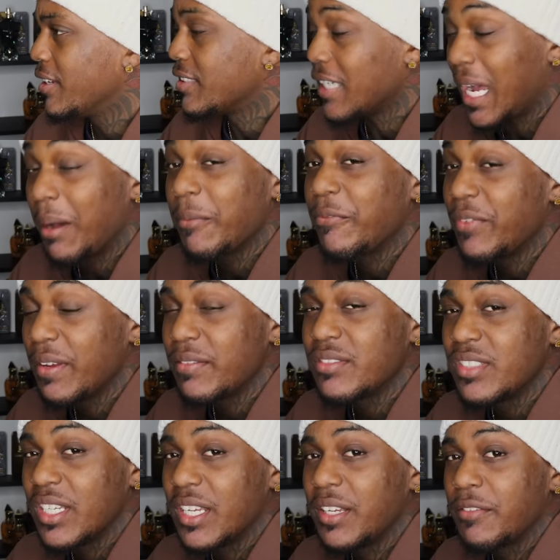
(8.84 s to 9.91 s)
top
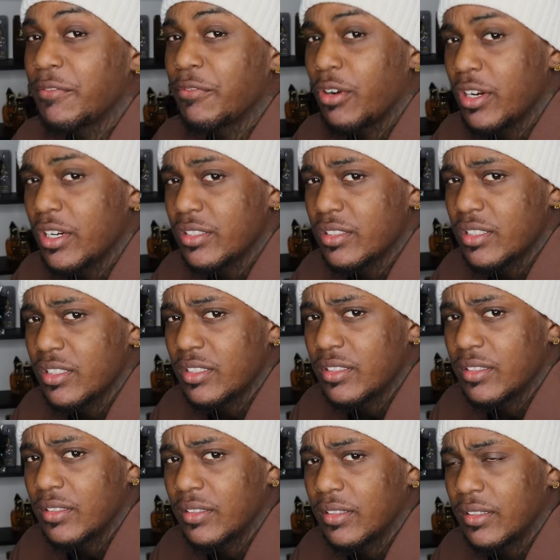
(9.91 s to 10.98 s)
15
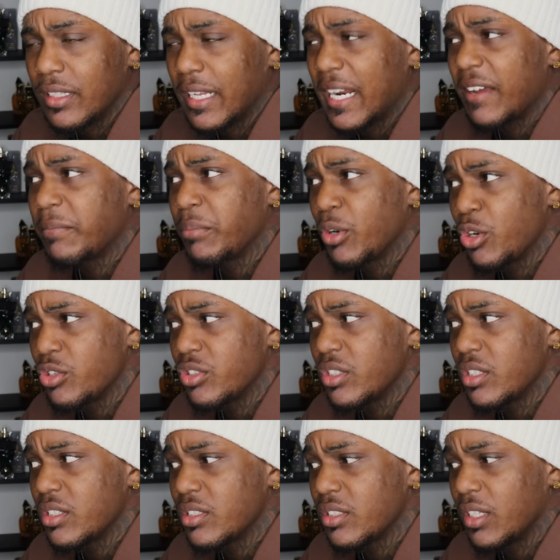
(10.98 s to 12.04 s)
fragrances that I
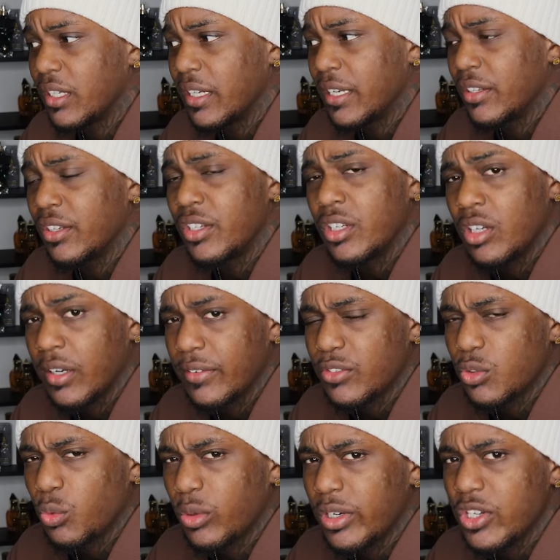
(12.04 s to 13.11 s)
purchased in the year of
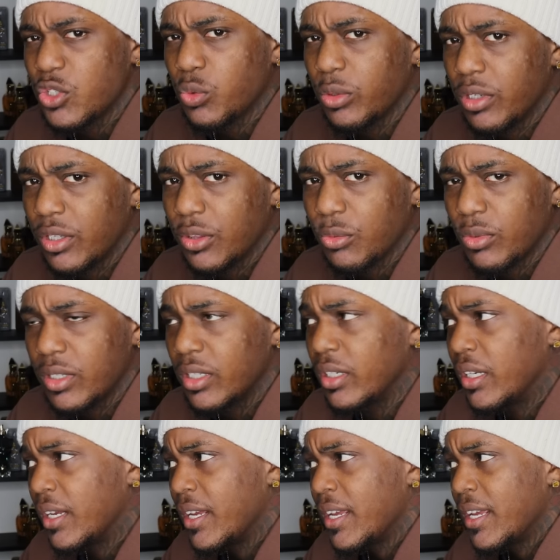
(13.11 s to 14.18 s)

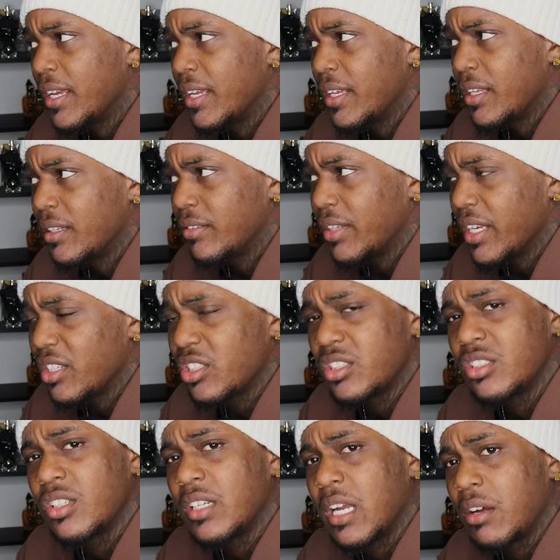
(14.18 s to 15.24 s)
2023 that
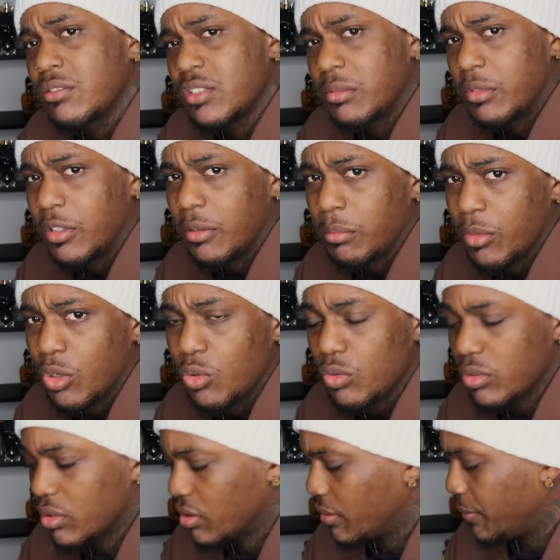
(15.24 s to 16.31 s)
stood out to me the
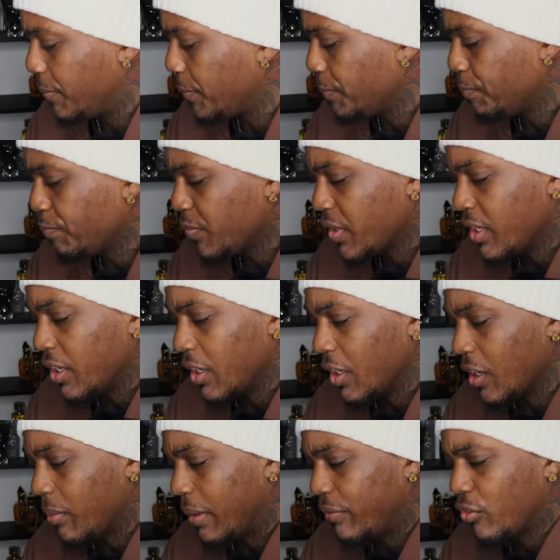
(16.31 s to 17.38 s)
most.
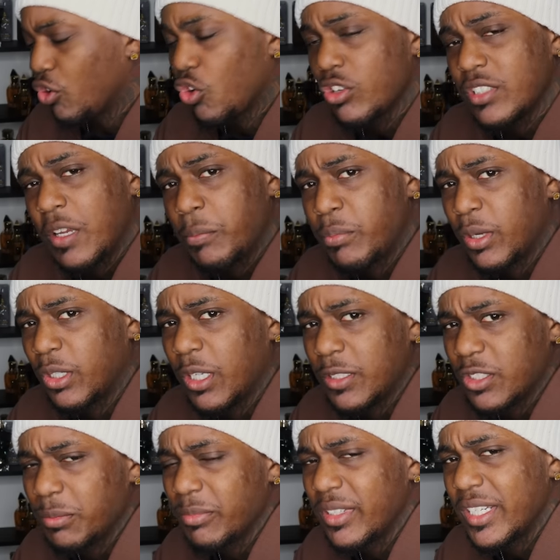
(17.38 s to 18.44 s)
Of course, I picked up
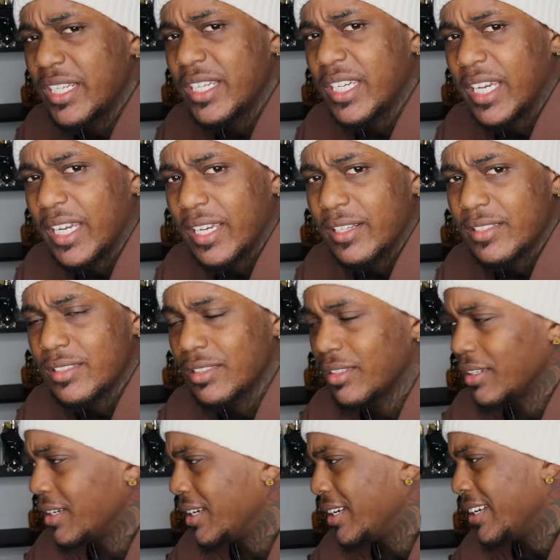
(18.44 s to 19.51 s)
some decants.
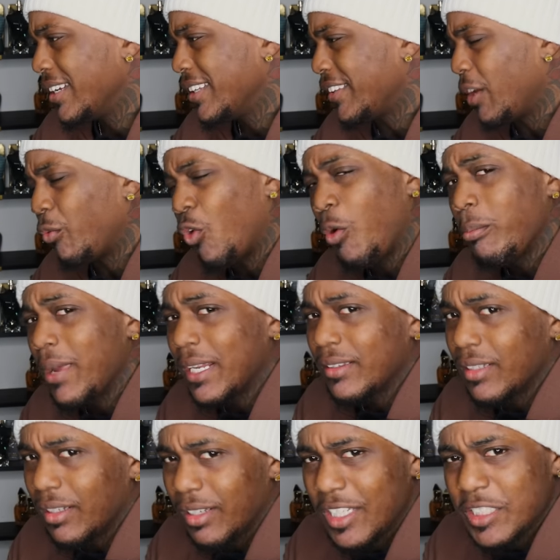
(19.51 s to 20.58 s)
They won't
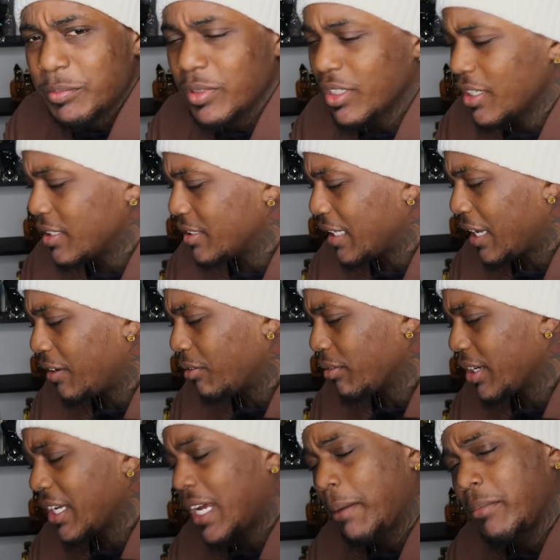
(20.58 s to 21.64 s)
make the list because
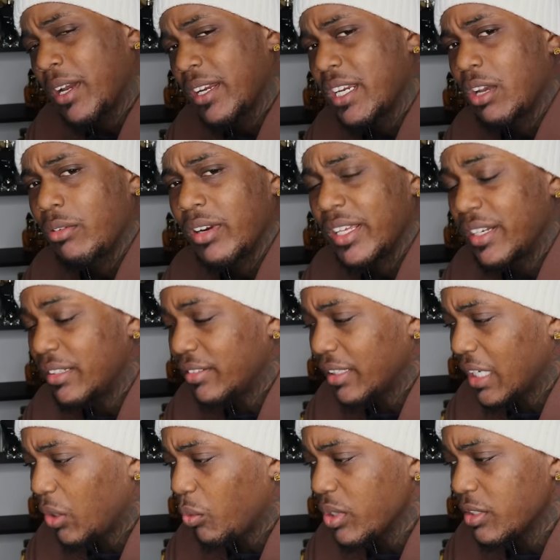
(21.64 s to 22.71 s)
I'm not counting
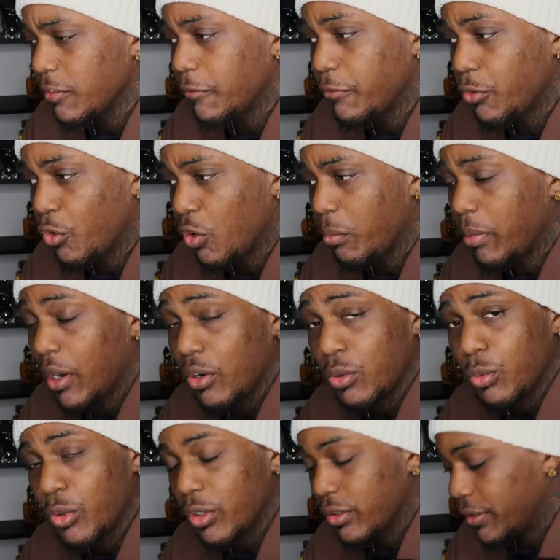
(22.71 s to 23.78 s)
anything that wasn't full
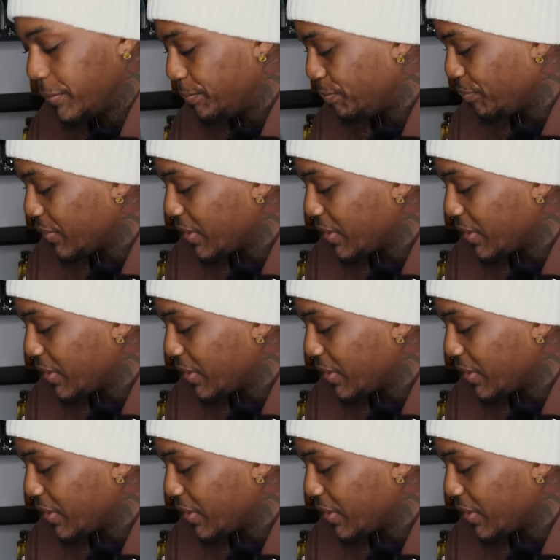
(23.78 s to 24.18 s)
bottle worthy.